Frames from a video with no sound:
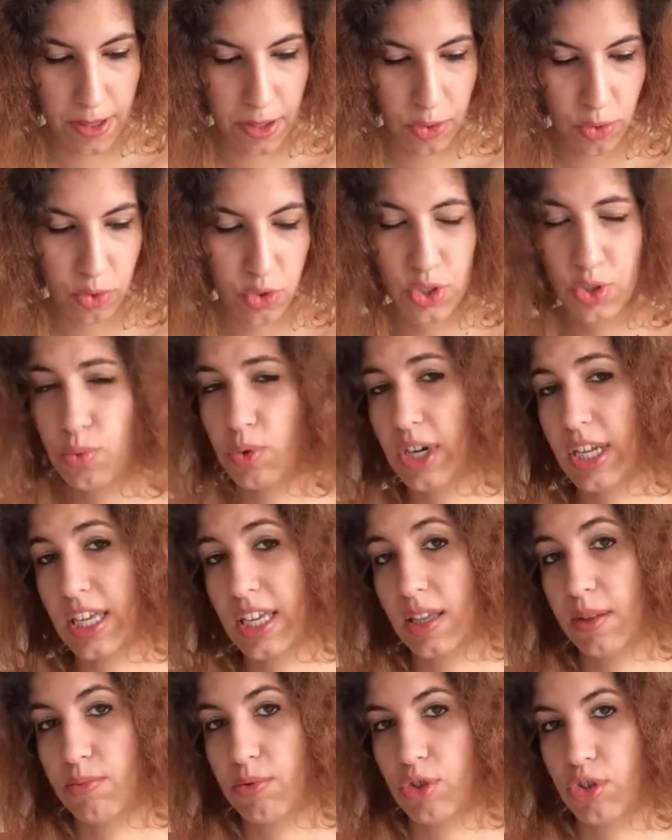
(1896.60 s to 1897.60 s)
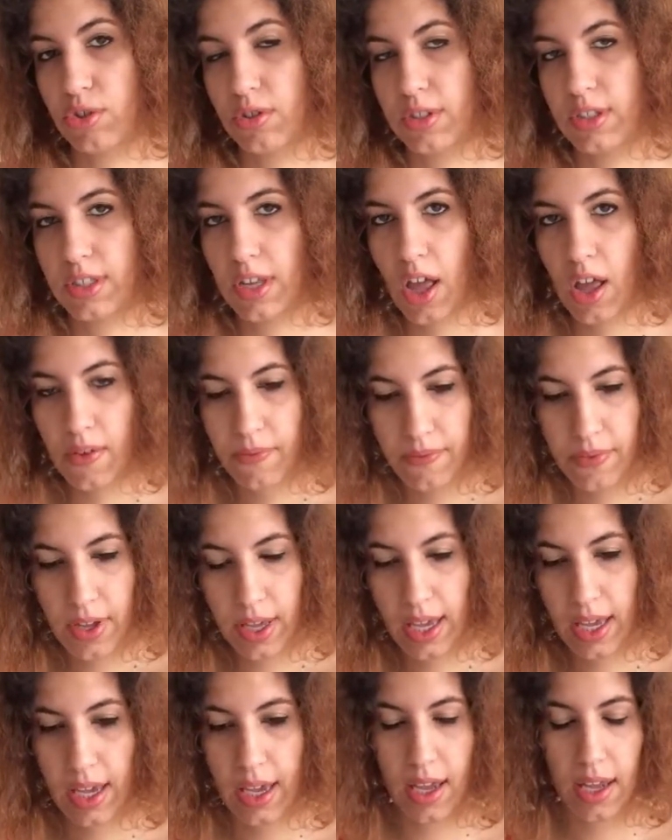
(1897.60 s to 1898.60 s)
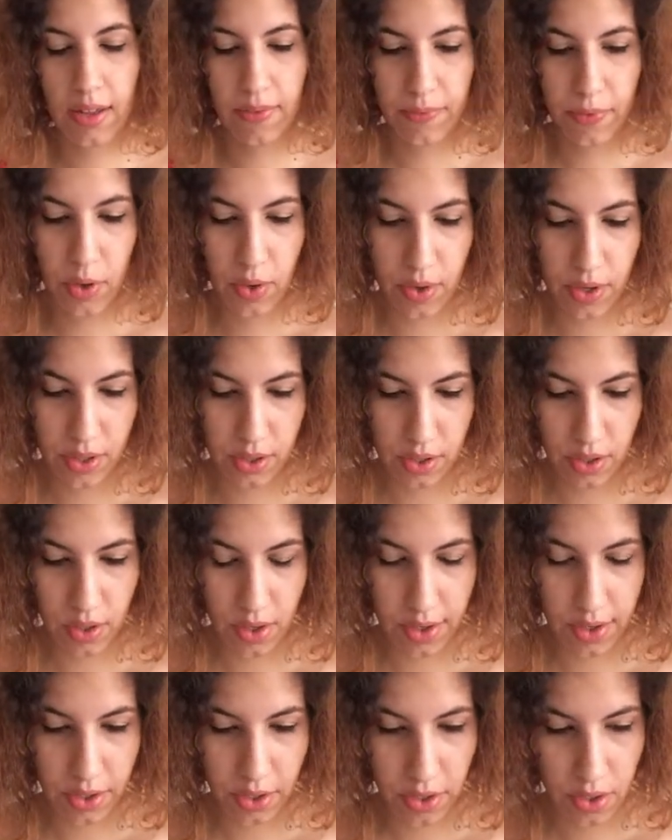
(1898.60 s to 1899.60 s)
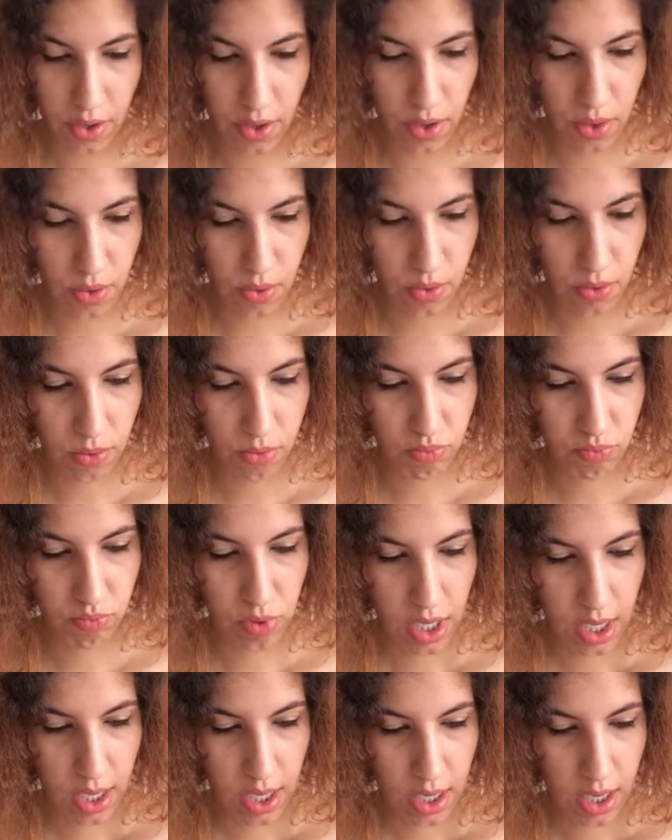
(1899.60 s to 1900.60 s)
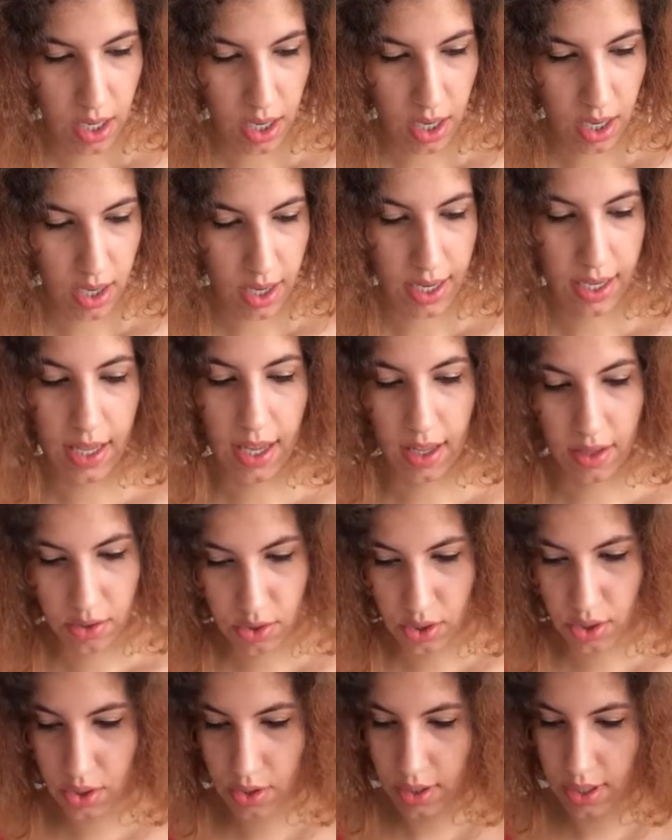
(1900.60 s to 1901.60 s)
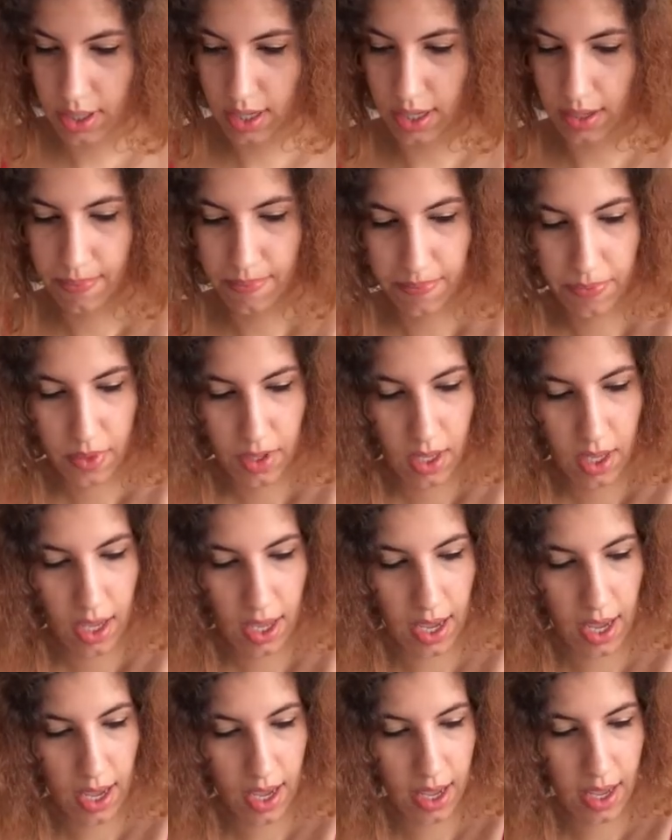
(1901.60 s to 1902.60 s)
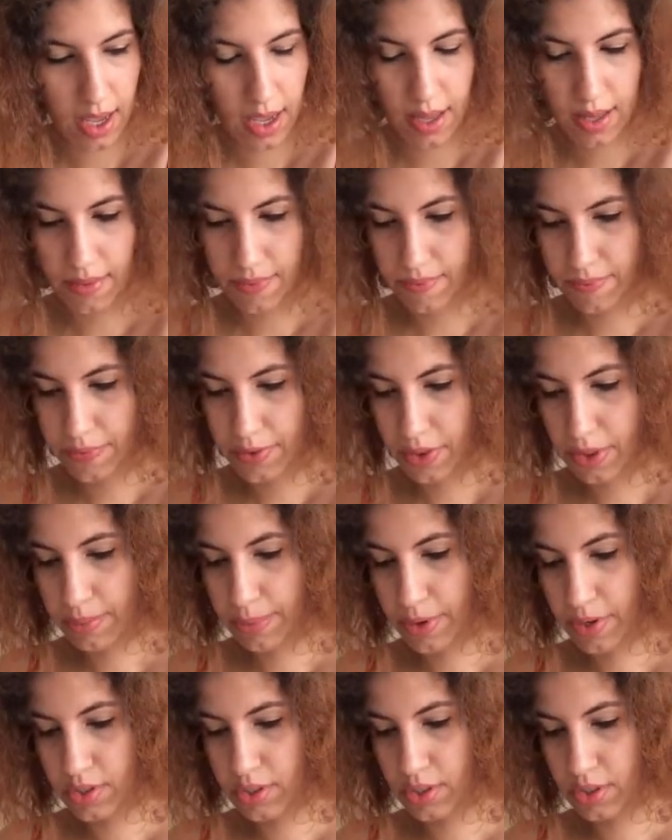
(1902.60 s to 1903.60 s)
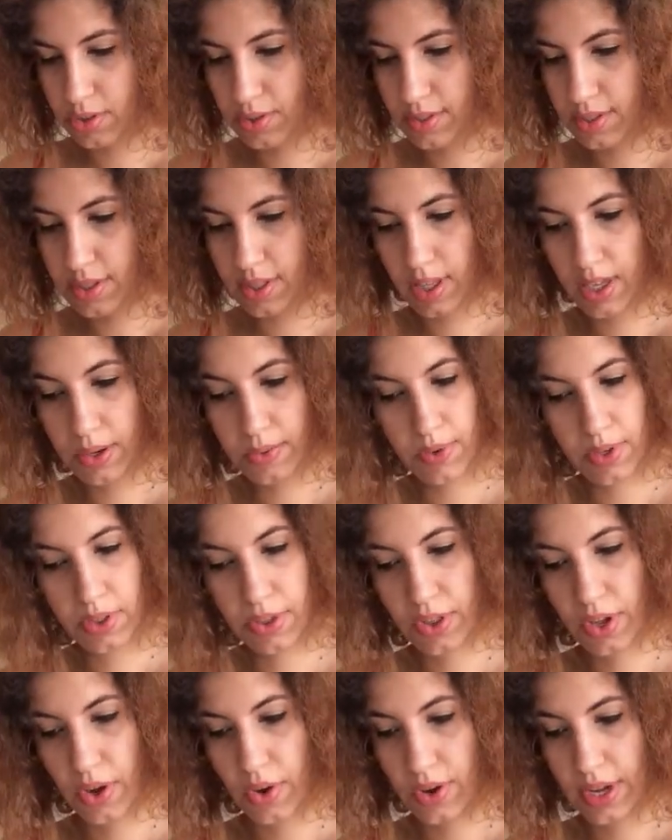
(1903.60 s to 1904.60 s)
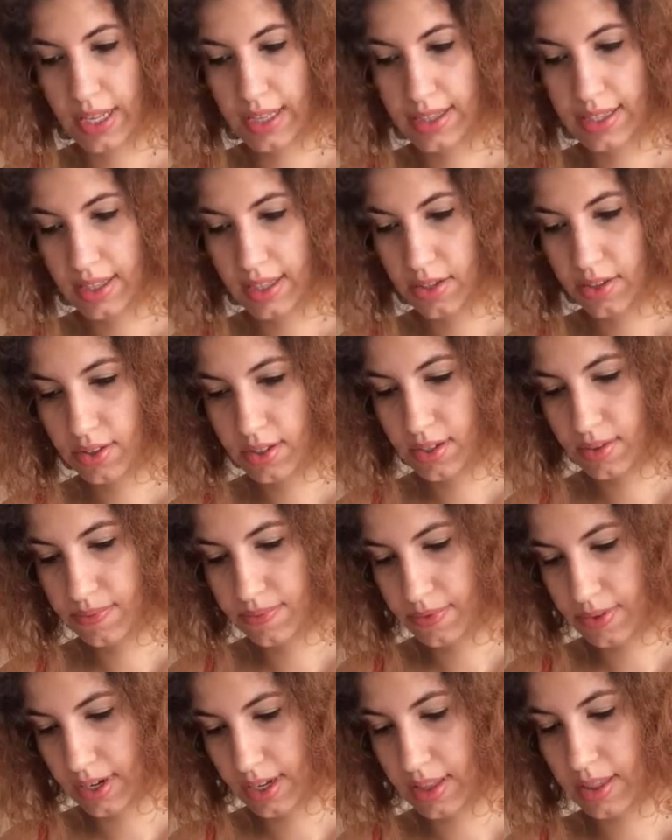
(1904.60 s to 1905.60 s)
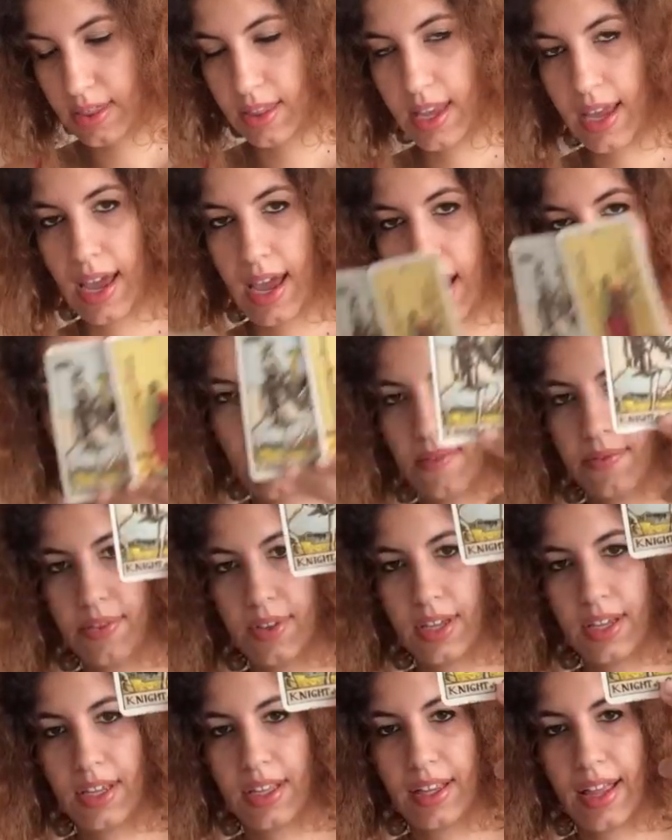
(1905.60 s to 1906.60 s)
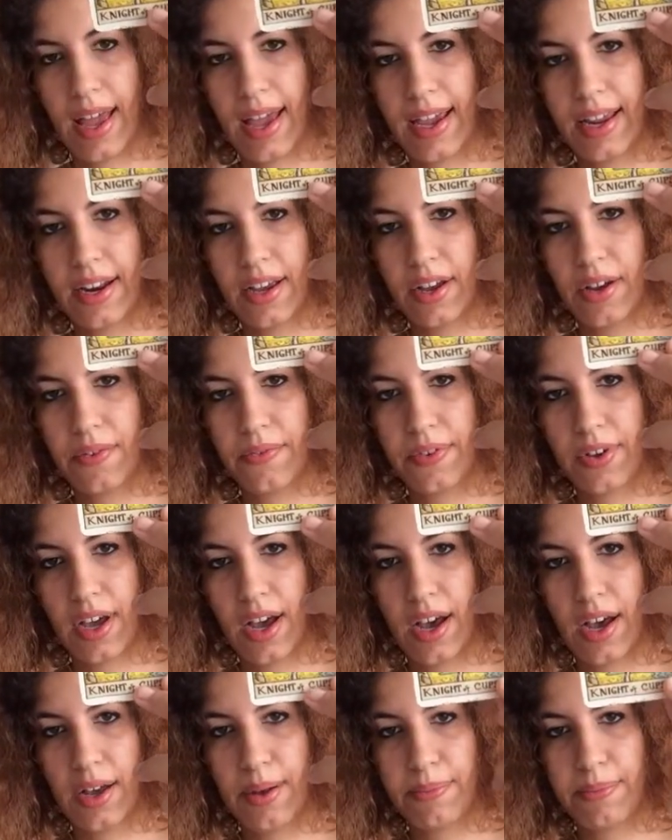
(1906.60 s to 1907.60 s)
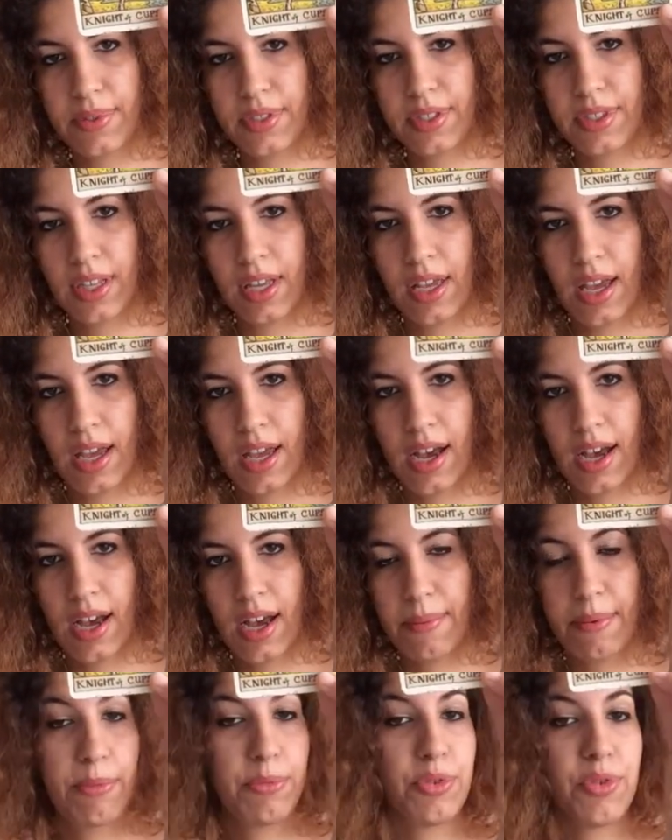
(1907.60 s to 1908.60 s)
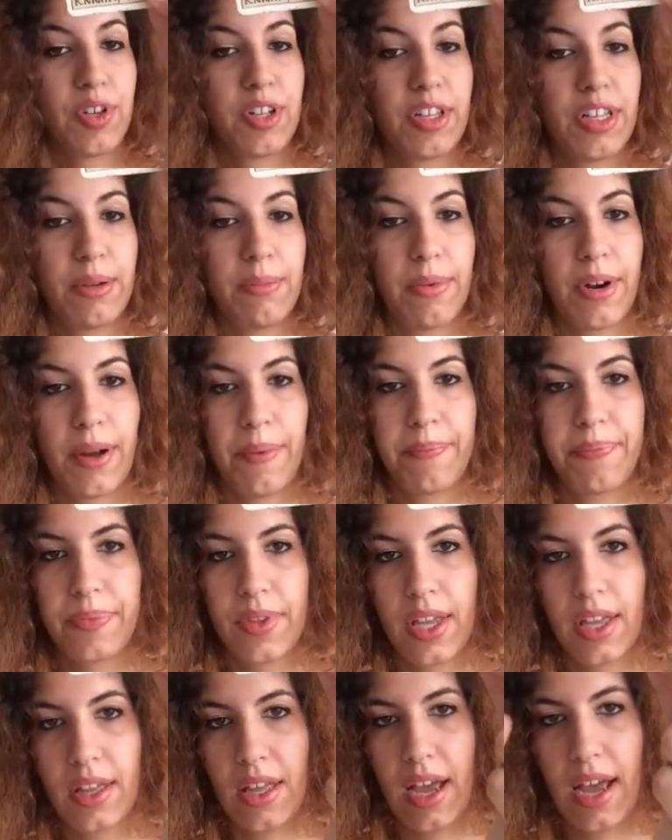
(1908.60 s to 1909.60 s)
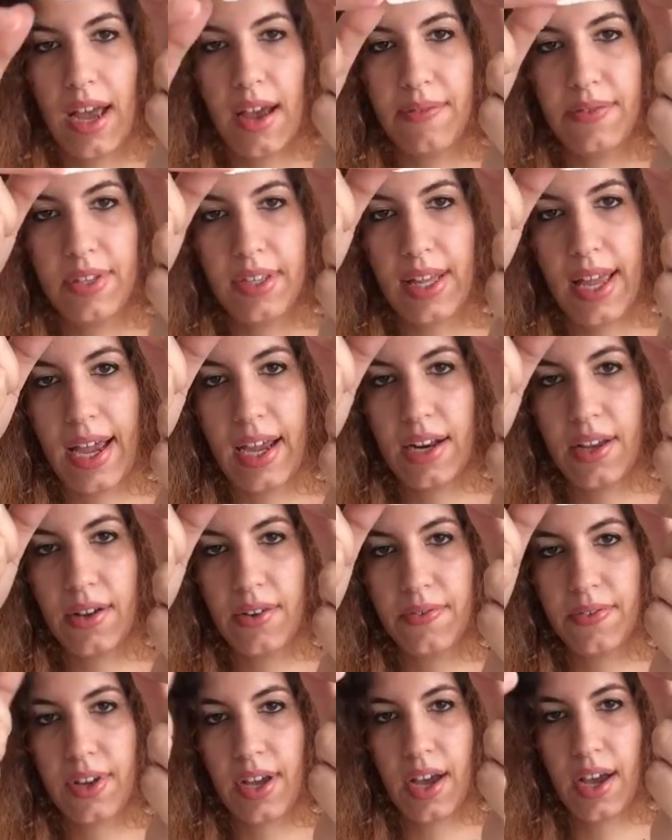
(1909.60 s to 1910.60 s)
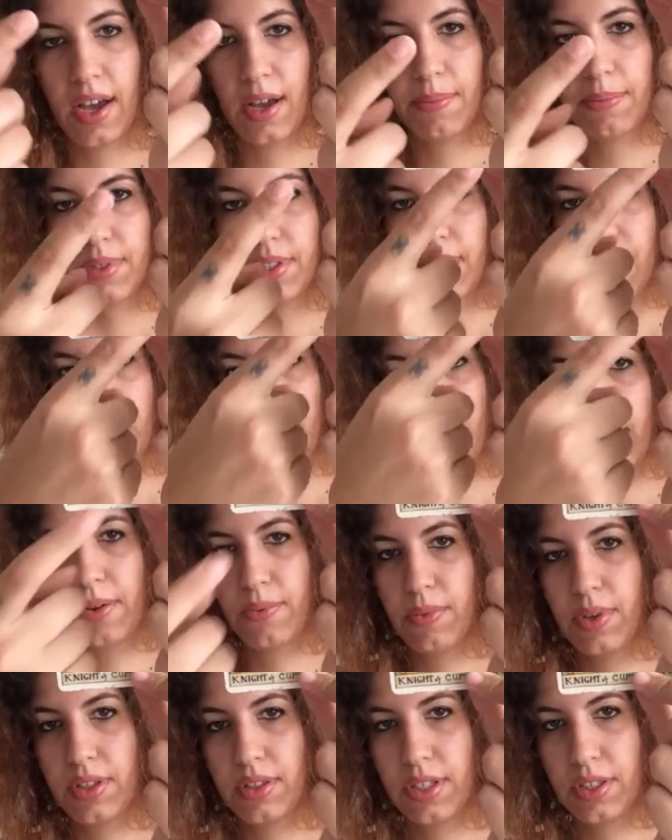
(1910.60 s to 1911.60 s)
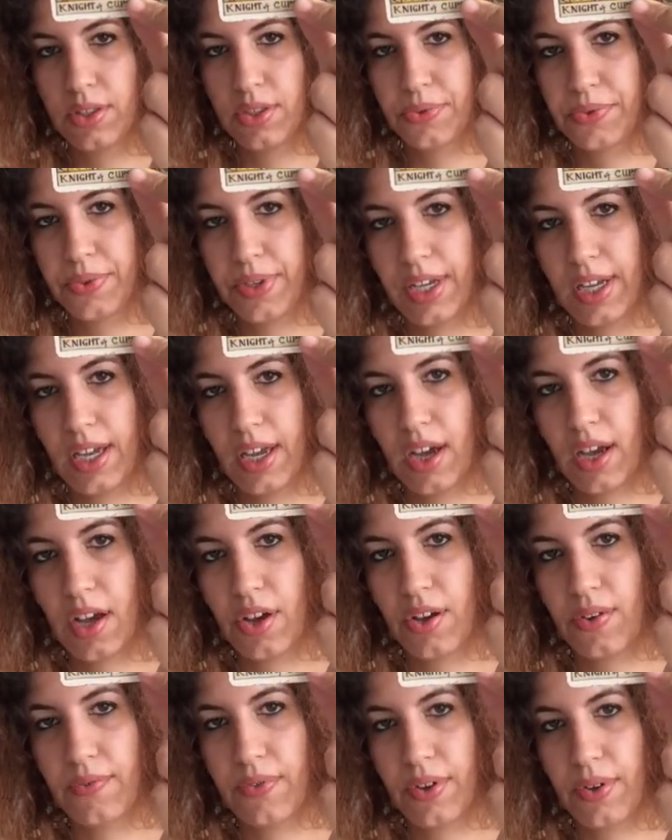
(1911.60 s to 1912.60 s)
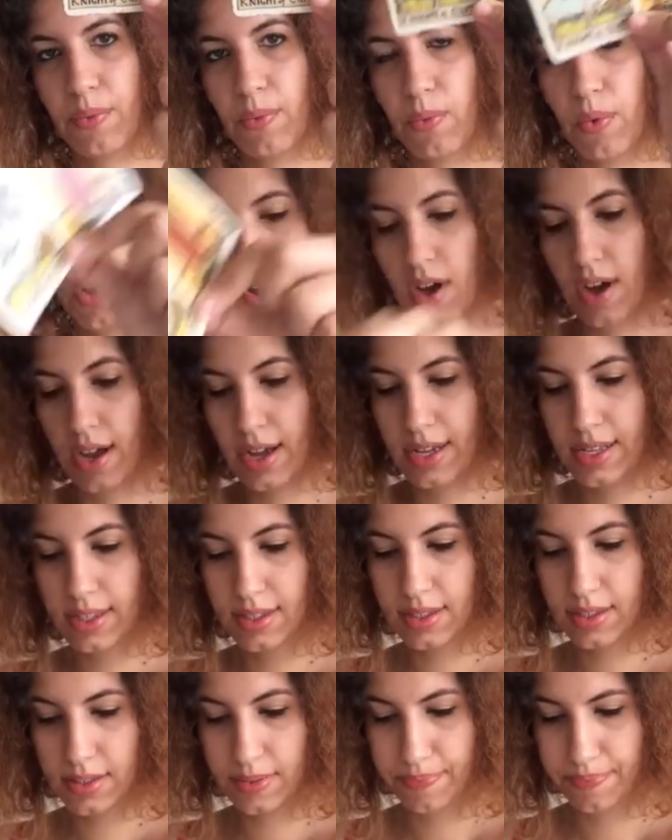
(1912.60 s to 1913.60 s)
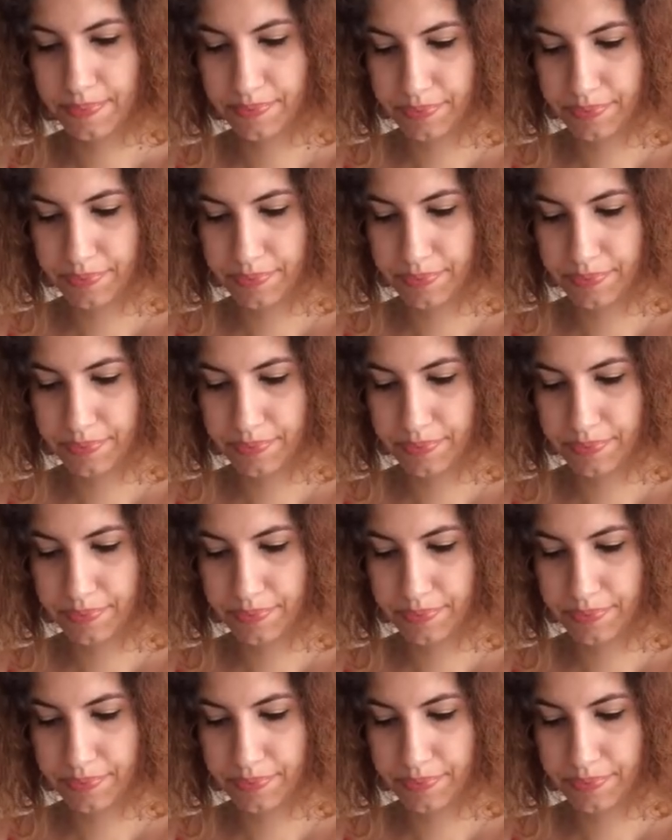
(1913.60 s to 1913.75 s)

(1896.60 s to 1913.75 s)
you just want to keep it to yourself and focus on your own, again, security. And for the person you're dealing with, though, it's a little different. They have the Knight of Cups. I'm doing Libra. I have the Knight of Cups along with the Three of Wands.